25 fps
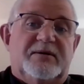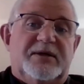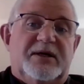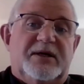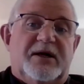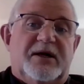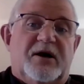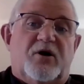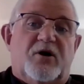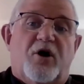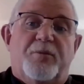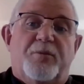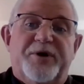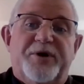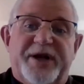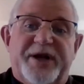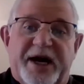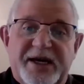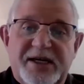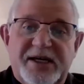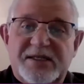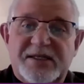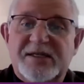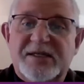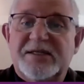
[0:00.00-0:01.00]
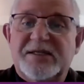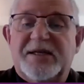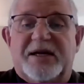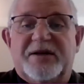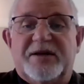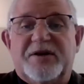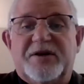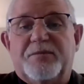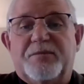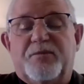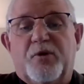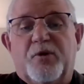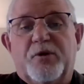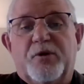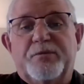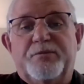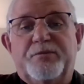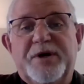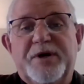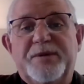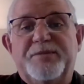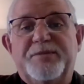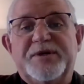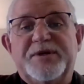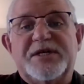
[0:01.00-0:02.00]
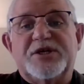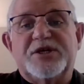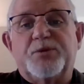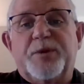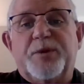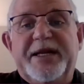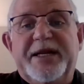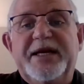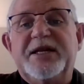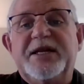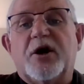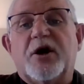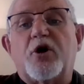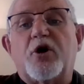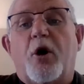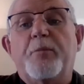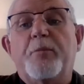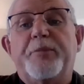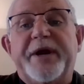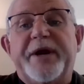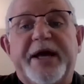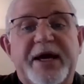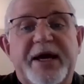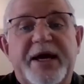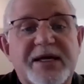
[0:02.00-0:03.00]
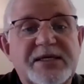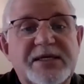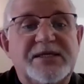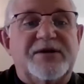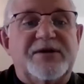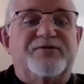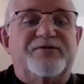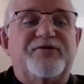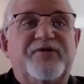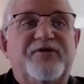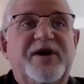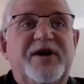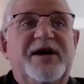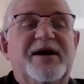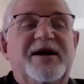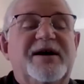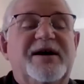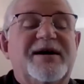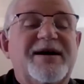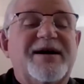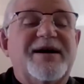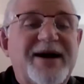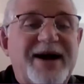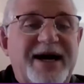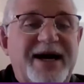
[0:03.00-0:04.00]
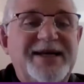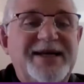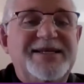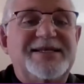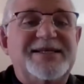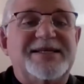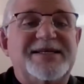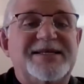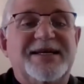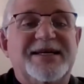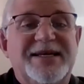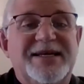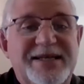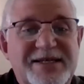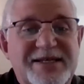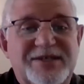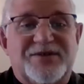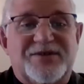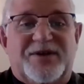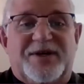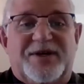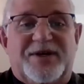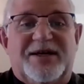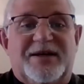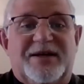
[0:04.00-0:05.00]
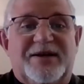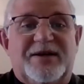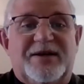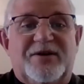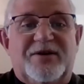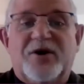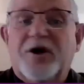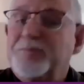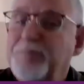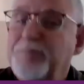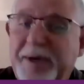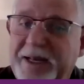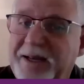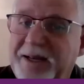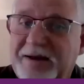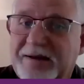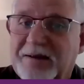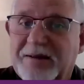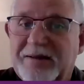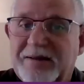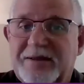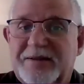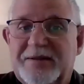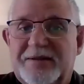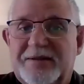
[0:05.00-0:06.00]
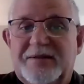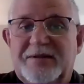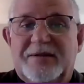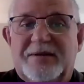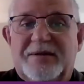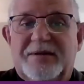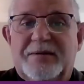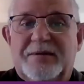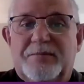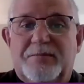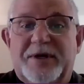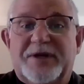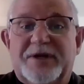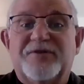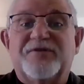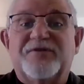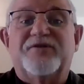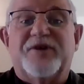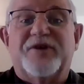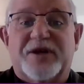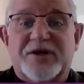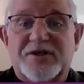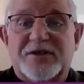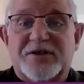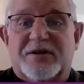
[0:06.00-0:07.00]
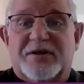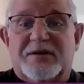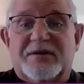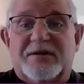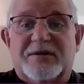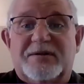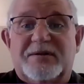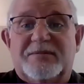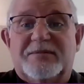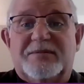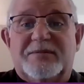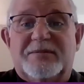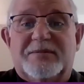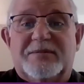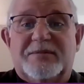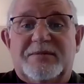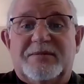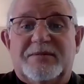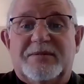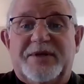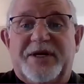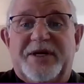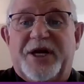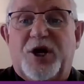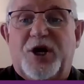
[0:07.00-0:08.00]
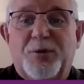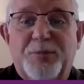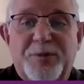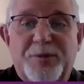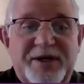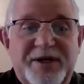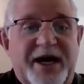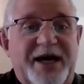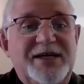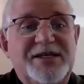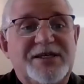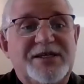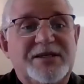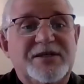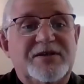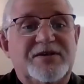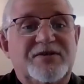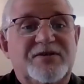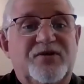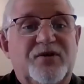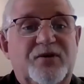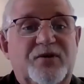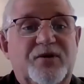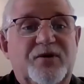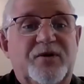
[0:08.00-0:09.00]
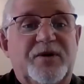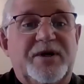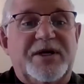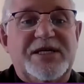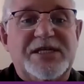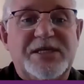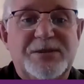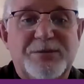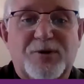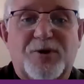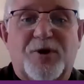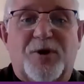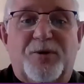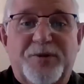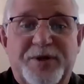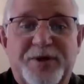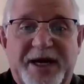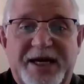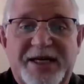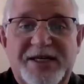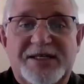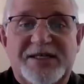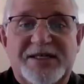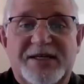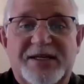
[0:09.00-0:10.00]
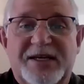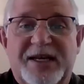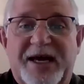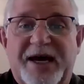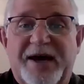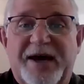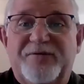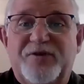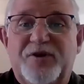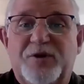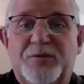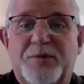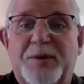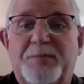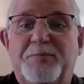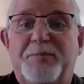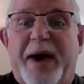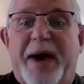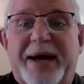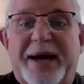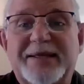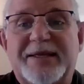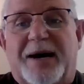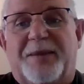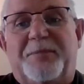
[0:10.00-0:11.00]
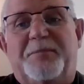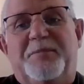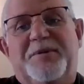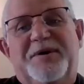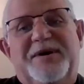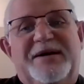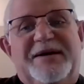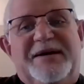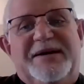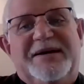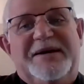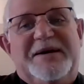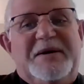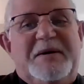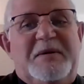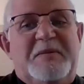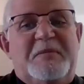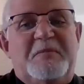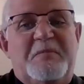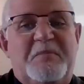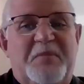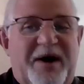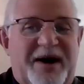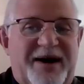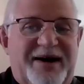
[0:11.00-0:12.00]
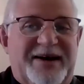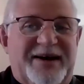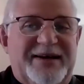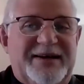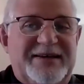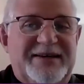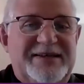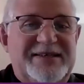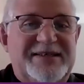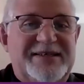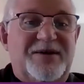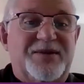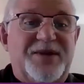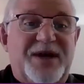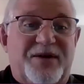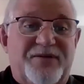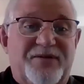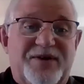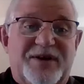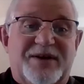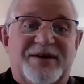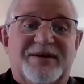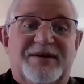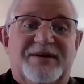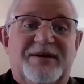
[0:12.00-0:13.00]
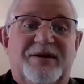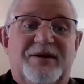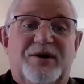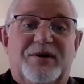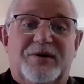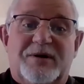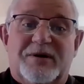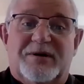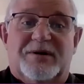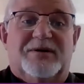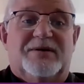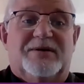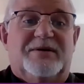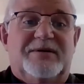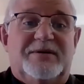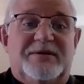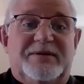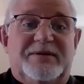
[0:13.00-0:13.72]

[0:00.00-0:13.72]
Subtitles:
accommodations and report purposes, we need a comprehensive case history, not medical, but functional. The recommendations for reasonable accommodation have to be backed up by South African law